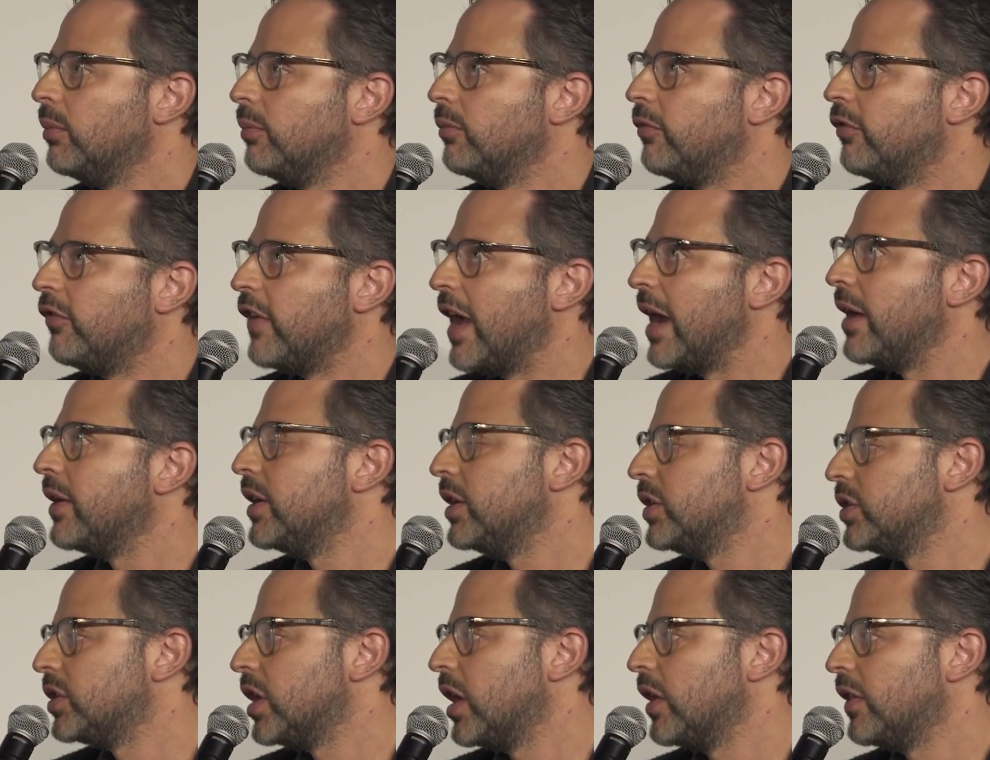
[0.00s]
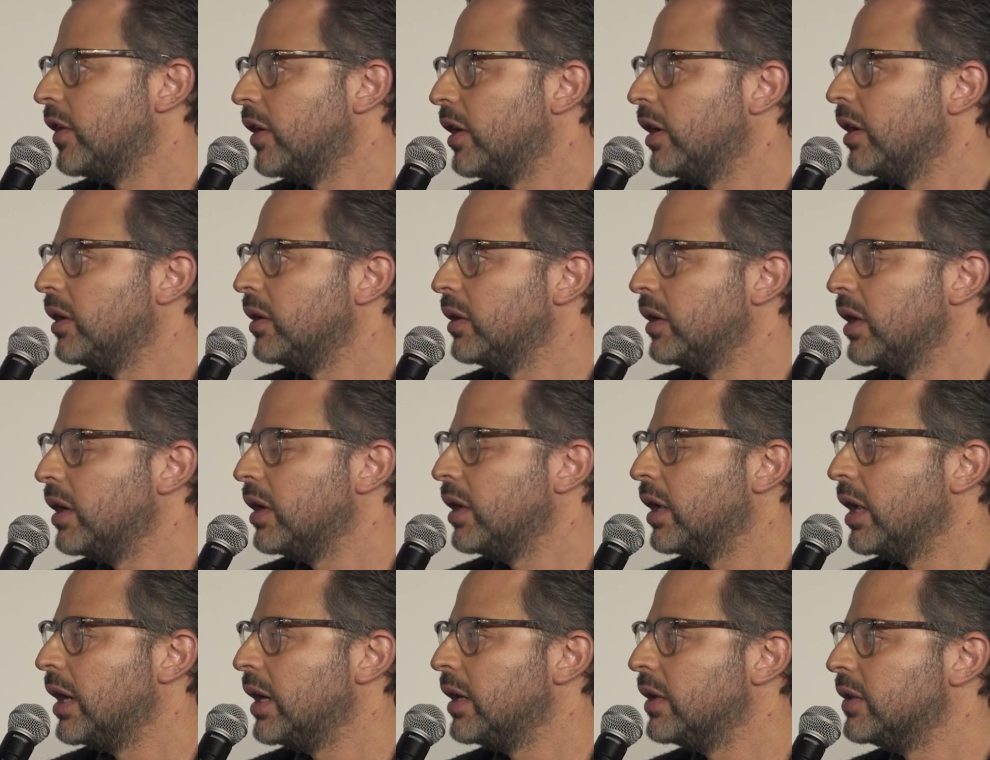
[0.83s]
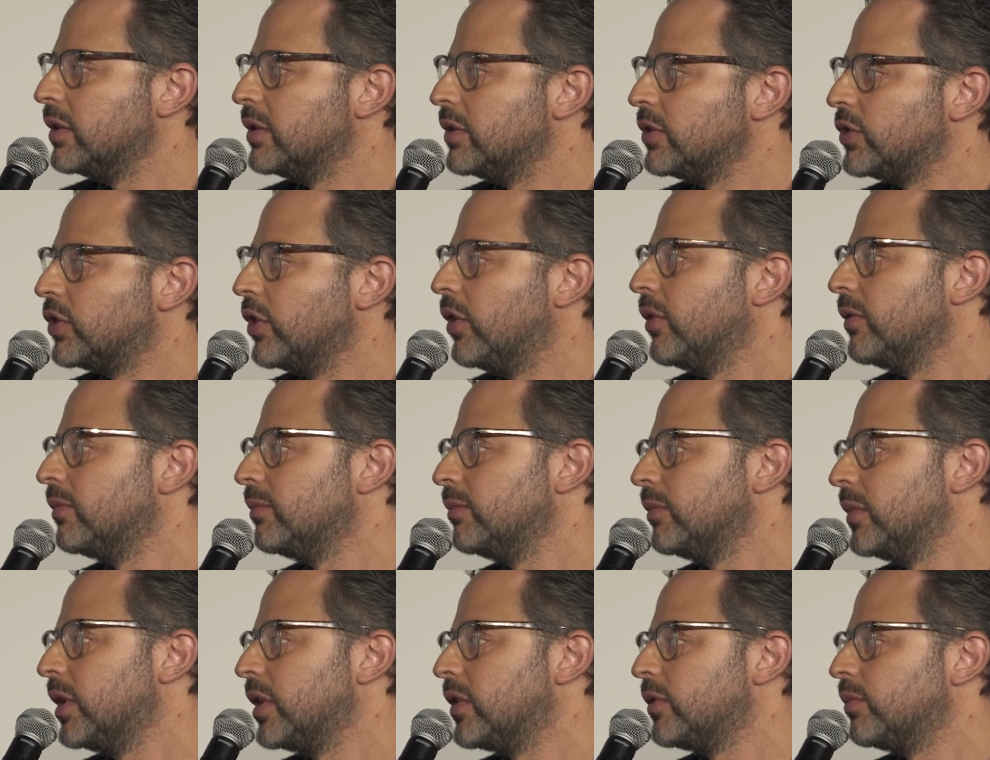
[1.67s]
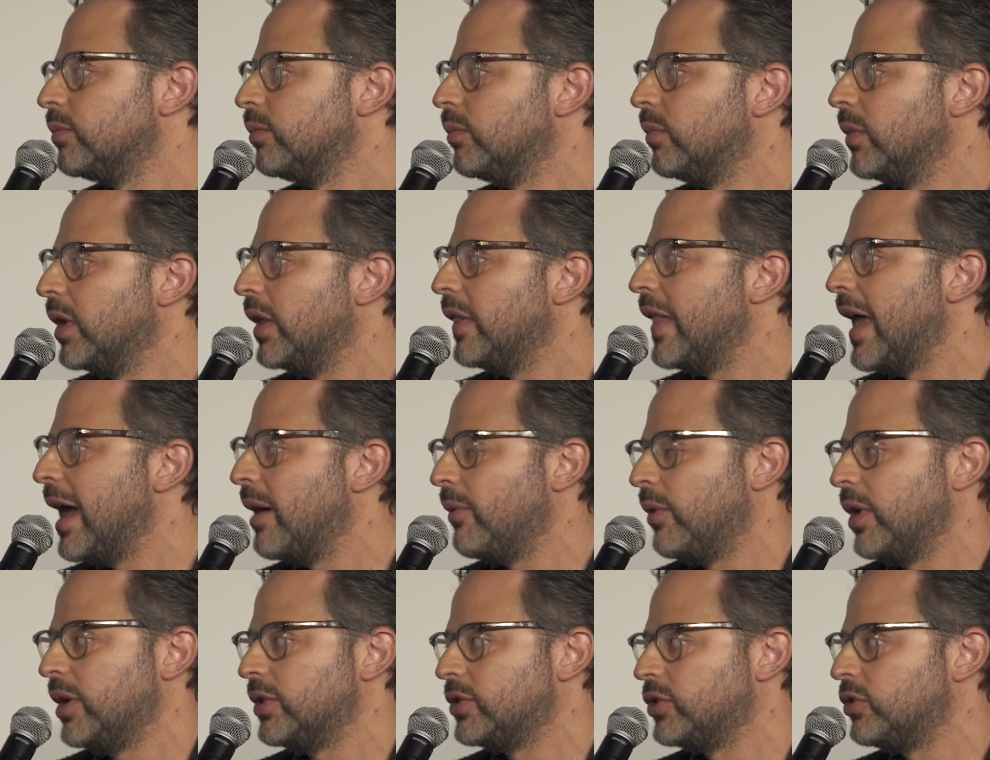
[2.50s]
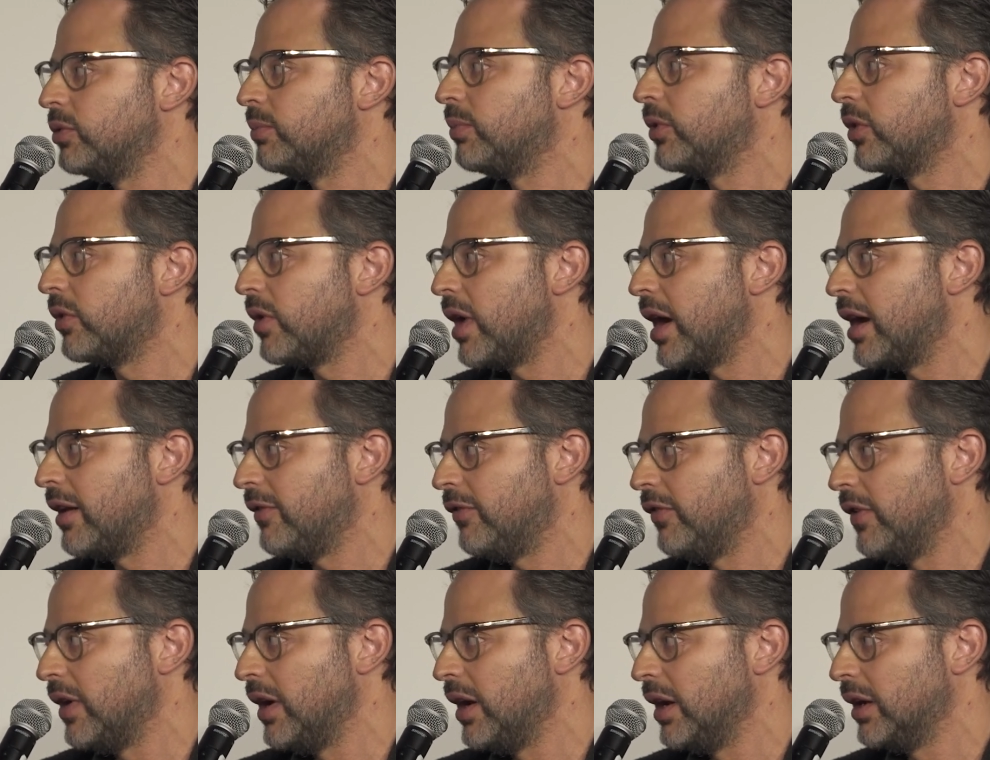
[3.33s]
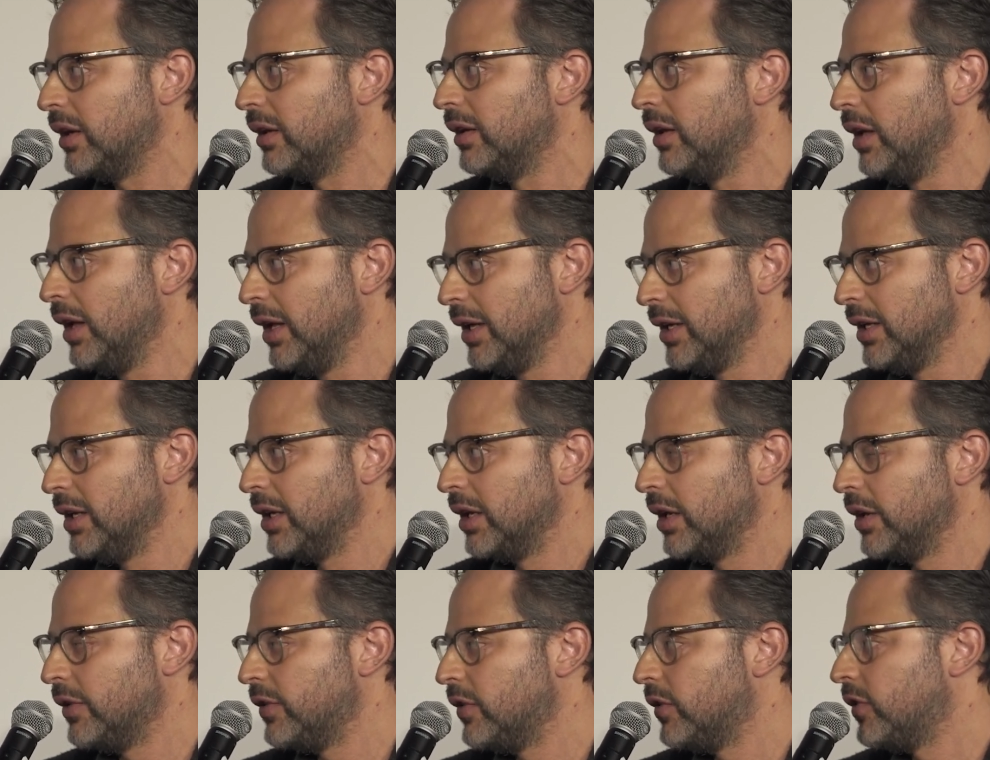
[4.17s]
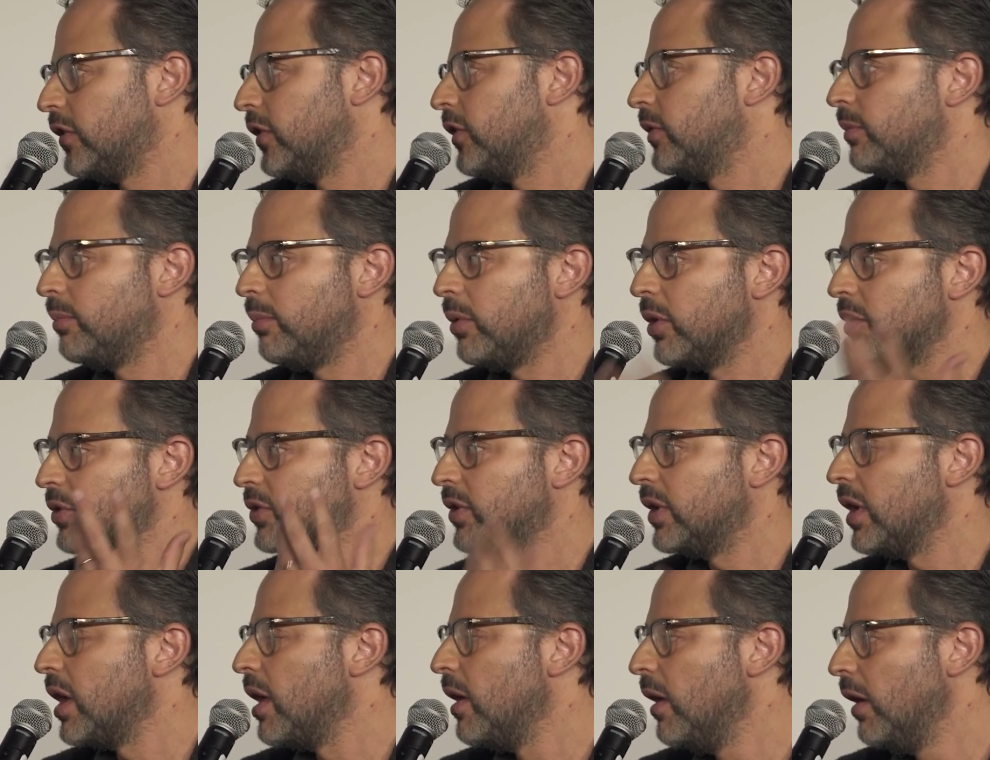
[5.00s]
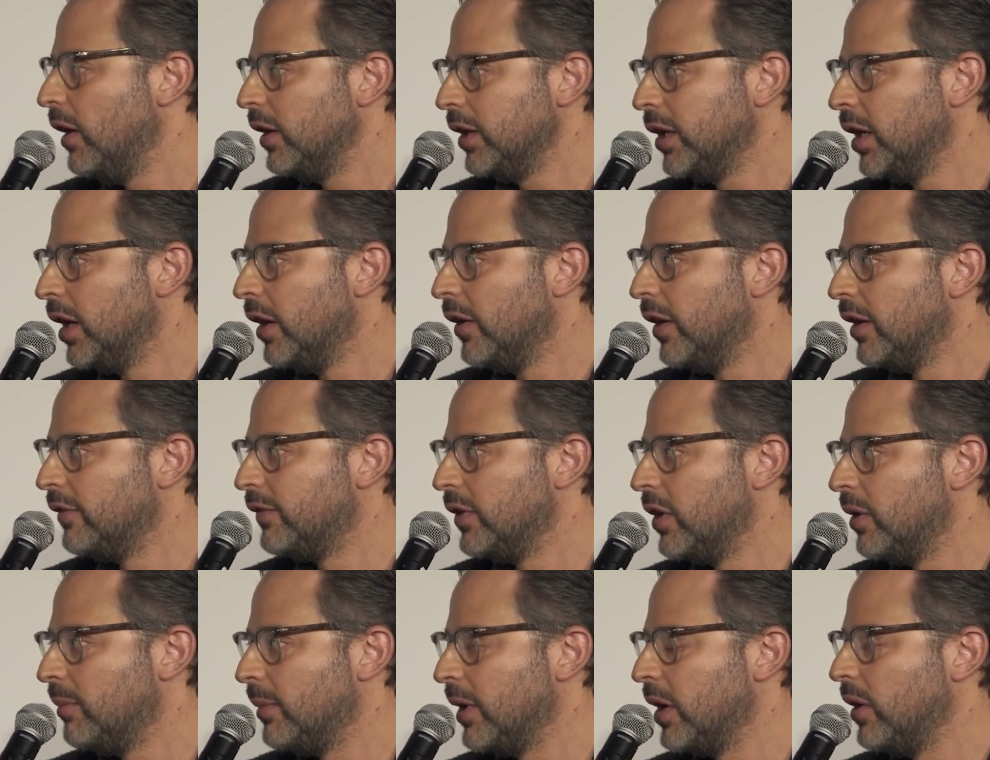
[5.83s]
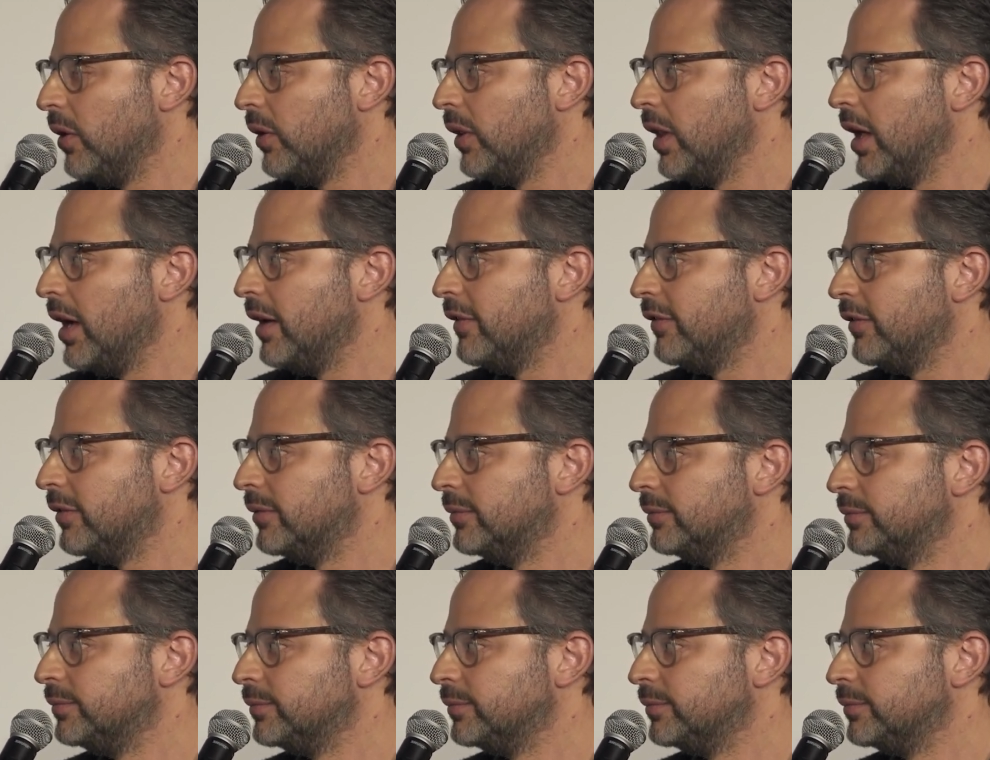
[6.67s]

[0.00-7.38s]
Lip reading: found each other, and so it's in that way super gratifying because it's this person that I've known my whole life.